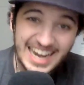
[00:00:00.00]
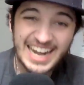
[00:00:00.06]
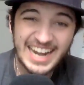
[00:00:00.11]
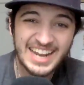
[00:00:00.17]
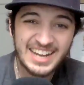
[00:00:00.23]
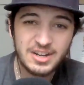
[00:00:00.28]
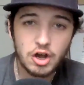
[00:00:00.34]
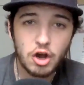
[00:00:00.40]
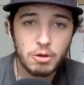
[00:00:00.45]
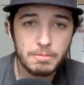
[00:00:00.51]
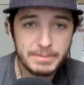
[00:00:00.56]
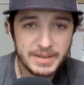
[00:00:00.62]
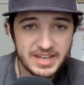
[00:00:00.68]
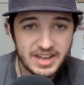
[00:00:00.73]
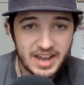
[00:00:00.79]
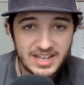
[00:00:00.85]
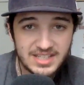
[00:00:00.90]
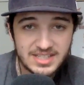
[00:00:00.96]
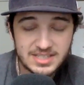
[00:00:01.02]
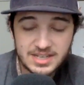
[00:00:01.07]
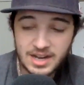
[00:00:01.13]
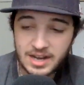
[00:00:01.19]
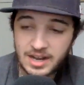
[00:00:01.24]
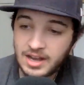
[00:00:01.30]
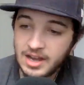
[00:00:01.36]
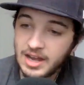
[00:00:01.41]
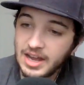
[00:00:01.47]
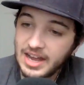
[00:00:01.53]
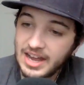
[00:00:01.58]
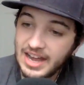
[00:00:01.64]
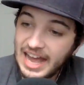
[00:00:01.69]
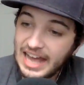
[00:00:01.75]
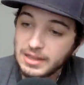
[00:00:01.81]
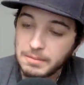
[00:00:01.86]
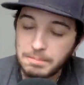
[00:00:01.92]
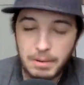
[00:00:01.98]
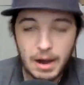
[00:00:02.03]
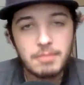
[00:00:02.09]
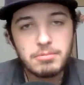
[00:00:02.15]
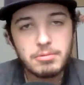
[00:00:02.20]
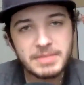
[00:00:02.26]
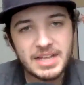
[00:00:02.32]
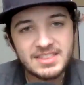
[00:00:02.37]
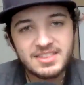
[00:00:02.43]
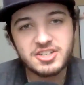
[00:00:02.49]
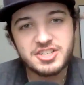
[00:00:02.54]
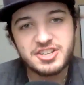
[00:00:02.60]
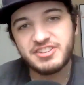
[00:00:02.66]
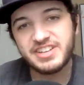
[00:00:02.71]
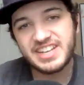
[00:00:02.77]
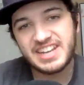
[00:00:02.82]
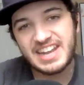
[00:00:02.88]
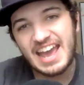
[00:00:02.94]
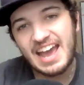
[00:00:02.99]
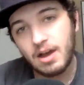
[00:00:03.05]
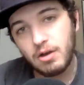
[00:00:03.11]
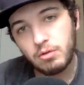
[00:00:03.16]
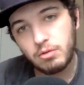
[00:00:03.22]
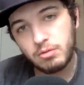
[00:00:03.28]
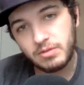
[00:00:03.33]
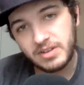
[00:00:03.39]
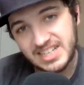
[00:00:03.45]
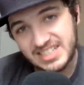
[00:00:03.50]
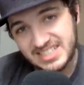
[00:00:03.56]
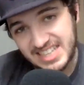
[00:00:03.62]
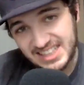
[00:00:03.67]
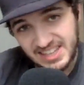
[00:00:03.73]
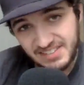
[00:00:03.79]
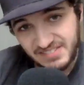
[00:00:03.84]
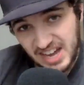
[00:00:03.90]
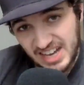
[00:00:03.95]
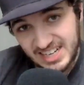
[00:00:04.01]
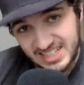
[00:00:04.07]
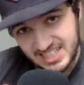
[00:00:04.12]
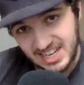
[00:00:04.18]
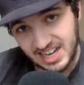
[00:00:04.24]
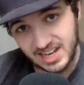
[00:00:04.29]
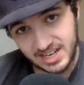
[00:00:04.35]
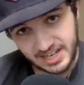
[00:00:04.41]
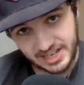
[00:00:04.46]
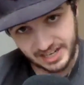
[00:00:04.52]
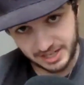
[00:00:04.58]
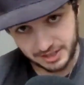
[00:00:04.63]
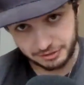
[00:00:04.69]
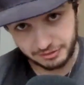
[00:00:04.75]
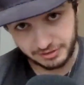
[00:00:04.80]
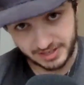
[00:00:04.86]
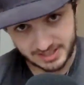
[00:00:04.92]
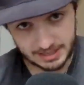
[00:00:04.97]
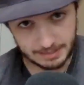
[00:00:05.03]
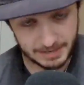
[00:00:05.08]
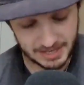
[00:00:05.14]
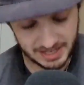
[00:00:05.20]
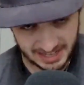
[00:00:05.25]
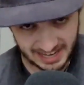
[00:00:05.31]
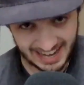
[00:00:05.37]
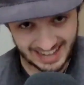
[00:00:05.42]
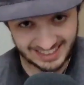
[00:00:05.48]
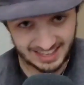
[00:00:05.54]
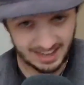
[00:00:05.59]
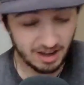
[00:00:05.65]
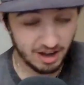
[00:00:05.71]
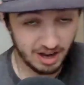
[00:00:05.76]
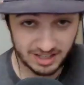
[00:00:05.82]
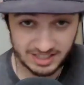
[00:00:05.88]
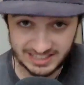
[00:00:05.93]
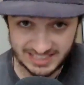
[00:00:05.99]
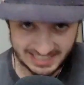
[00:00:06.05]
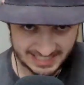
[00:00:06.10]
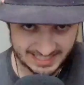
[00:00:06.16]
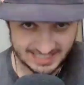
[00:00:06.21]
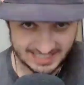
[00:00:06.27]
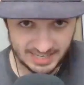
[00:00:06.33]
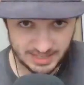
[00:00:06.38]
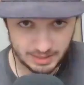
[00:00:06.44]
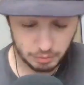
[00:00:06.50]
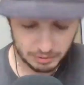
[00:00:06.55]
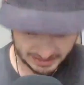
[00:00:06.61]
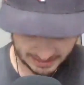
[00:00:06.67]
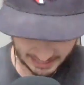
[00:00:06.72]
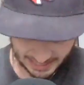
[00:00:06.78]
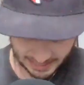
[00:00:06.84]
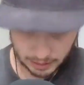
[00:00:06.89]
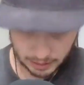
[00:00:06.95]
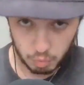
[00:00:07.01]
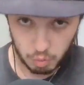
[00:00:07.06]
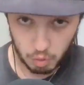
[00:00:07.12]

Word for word: and OPS. And the problem that they're dealing now is that they've got a ton of injuries. I mean, you had the ugly scene with Taylor